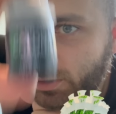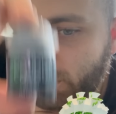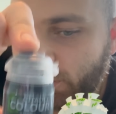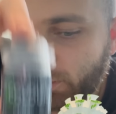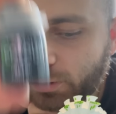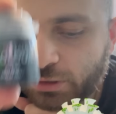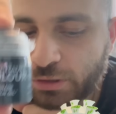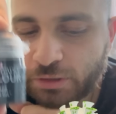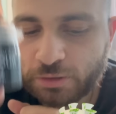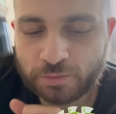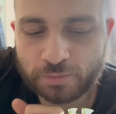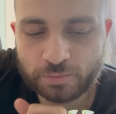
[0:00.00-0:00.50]

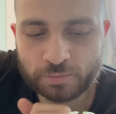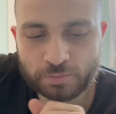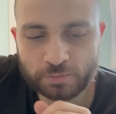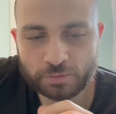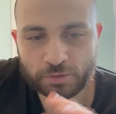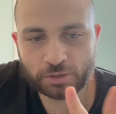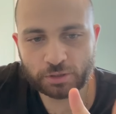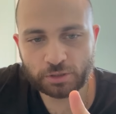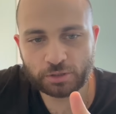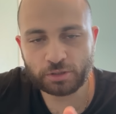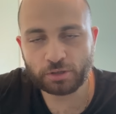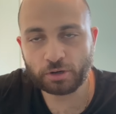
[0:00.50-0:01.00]
Oil
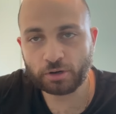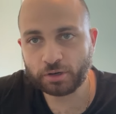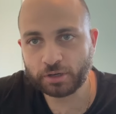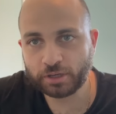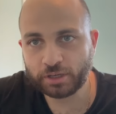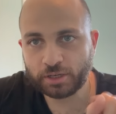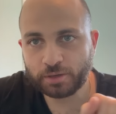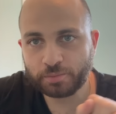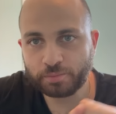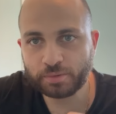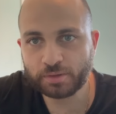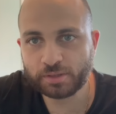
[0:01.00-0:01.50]
to darken
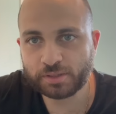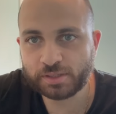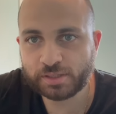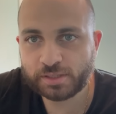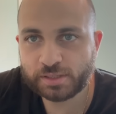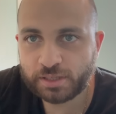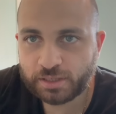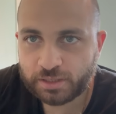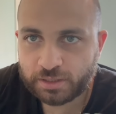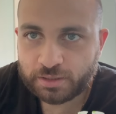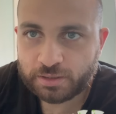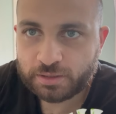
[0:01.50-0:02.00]
up the
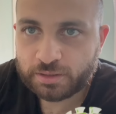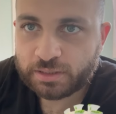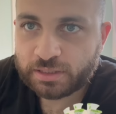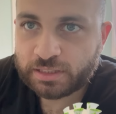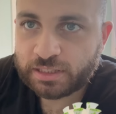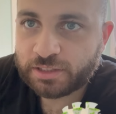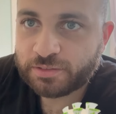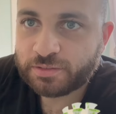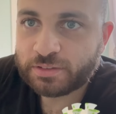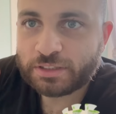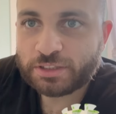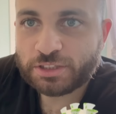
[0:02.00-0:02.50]
skin, to
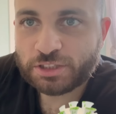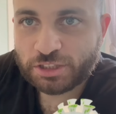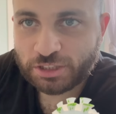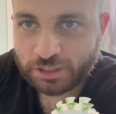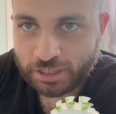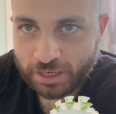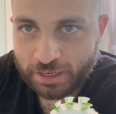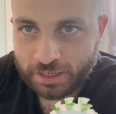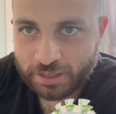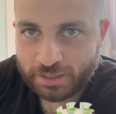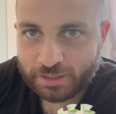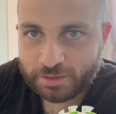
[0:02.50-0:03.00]
give it
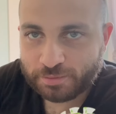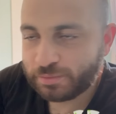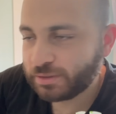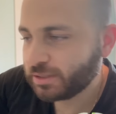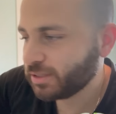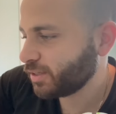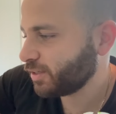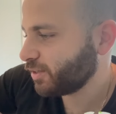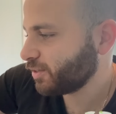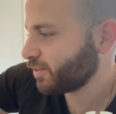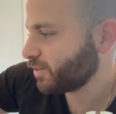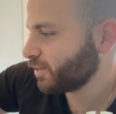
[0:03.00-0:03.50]
shading,
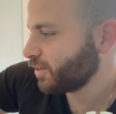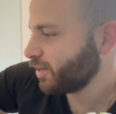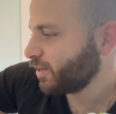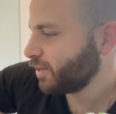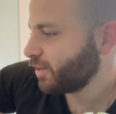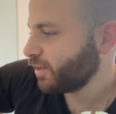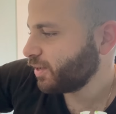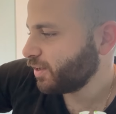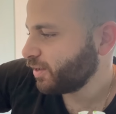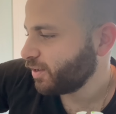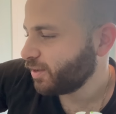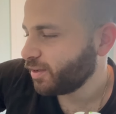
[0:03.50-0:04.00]
because
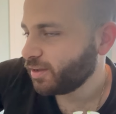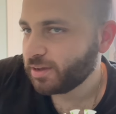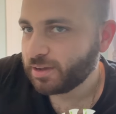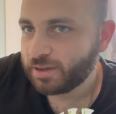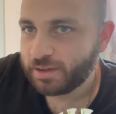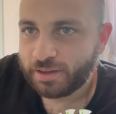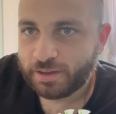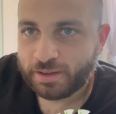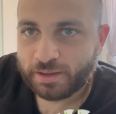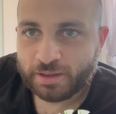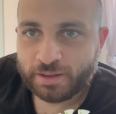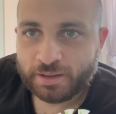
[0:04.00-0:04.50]

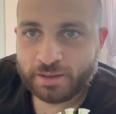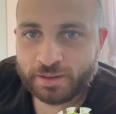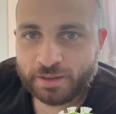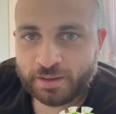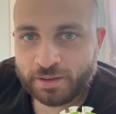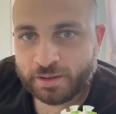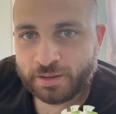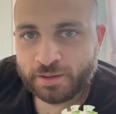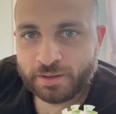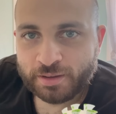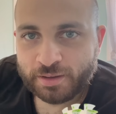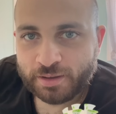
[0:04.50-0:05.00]

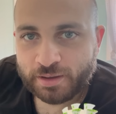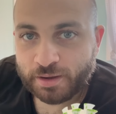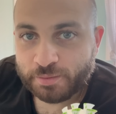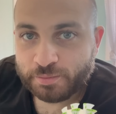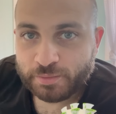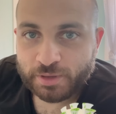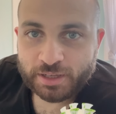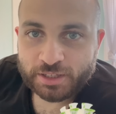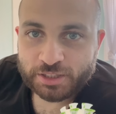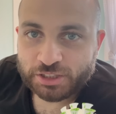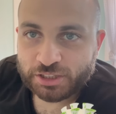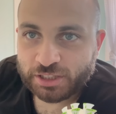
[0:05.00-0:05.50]
I'm
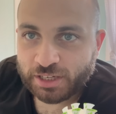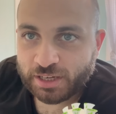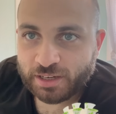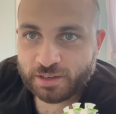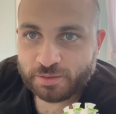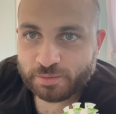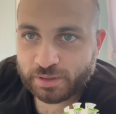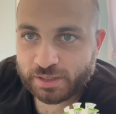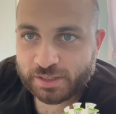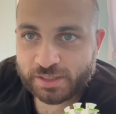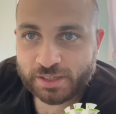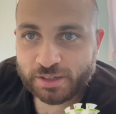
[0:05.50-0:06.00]
not shading
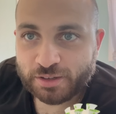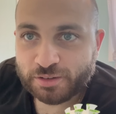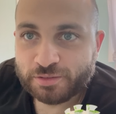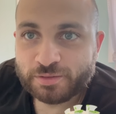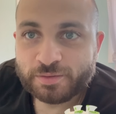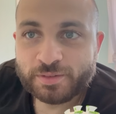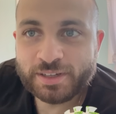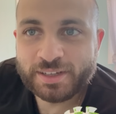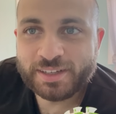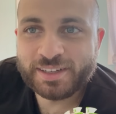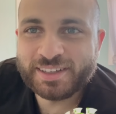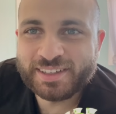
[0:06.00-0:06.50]
myself.
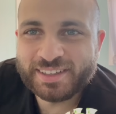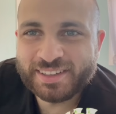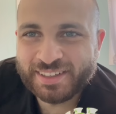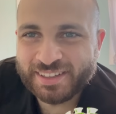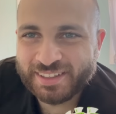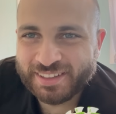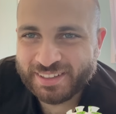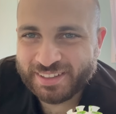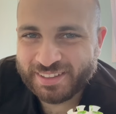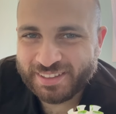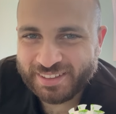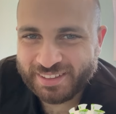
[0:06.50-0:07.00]

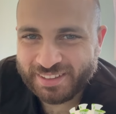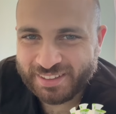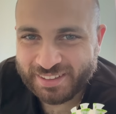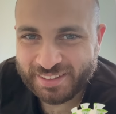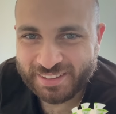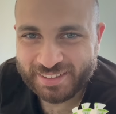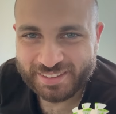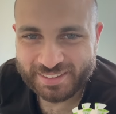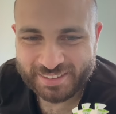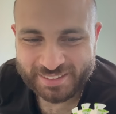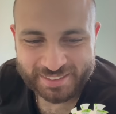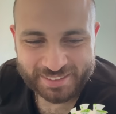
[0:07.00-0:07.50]

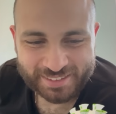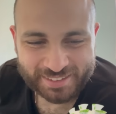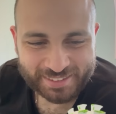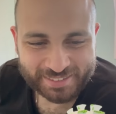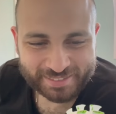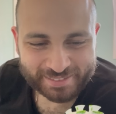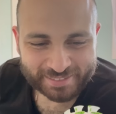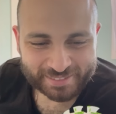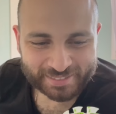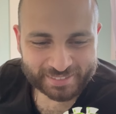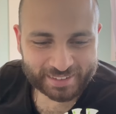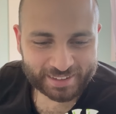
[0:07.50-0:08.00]
Then
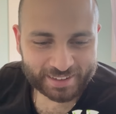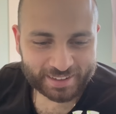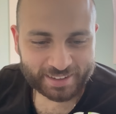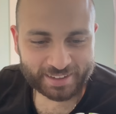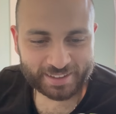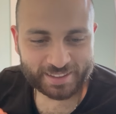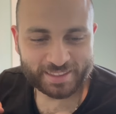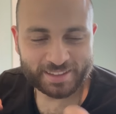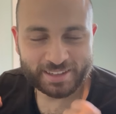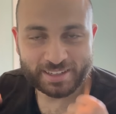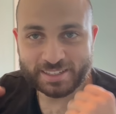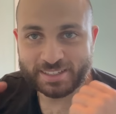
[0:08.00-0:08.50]

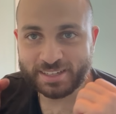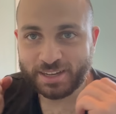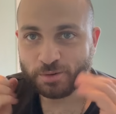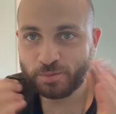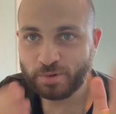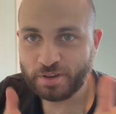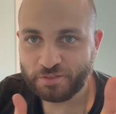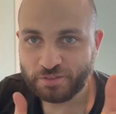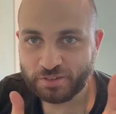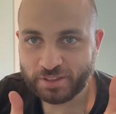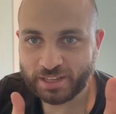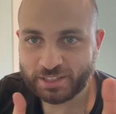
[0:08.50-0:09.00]
I just gotta
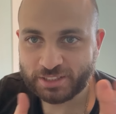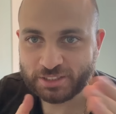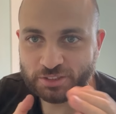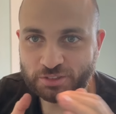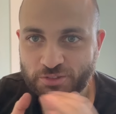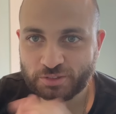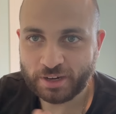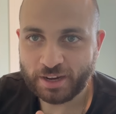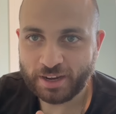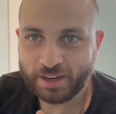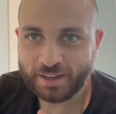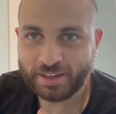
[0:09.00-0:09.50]
wait for that to
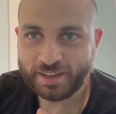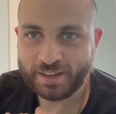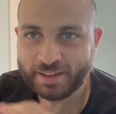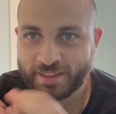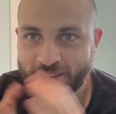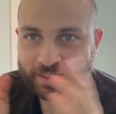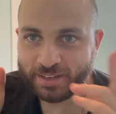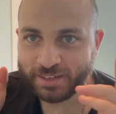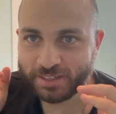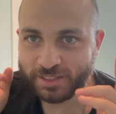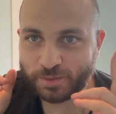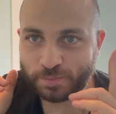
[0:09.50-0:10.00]
dry, and
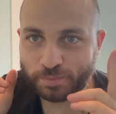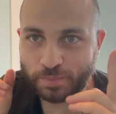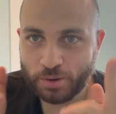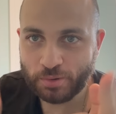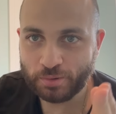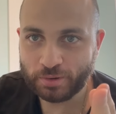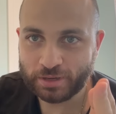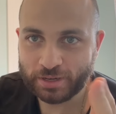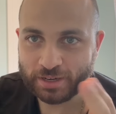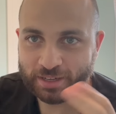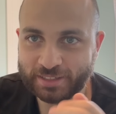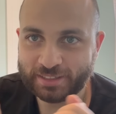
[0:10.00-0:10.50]
then it's
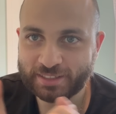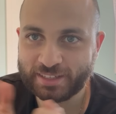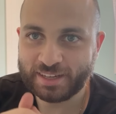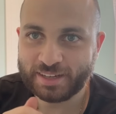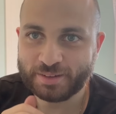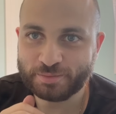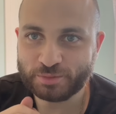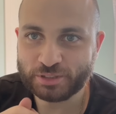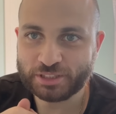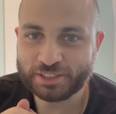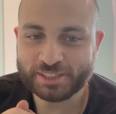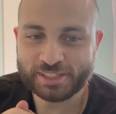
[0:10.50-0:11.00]
polka dot
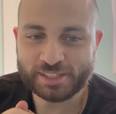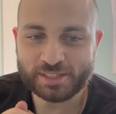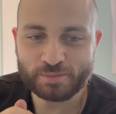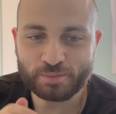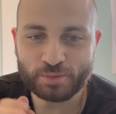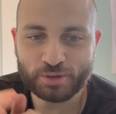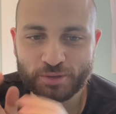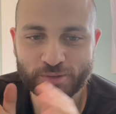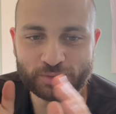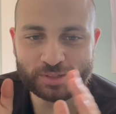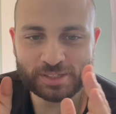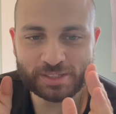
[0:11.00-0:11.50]
time, which is the
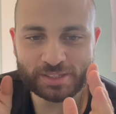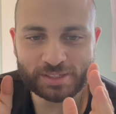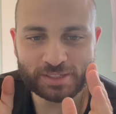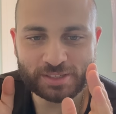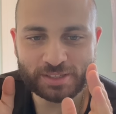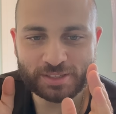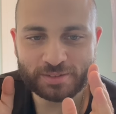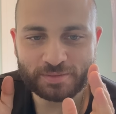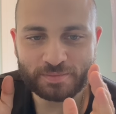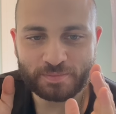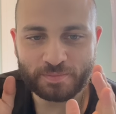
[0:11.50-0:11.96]
most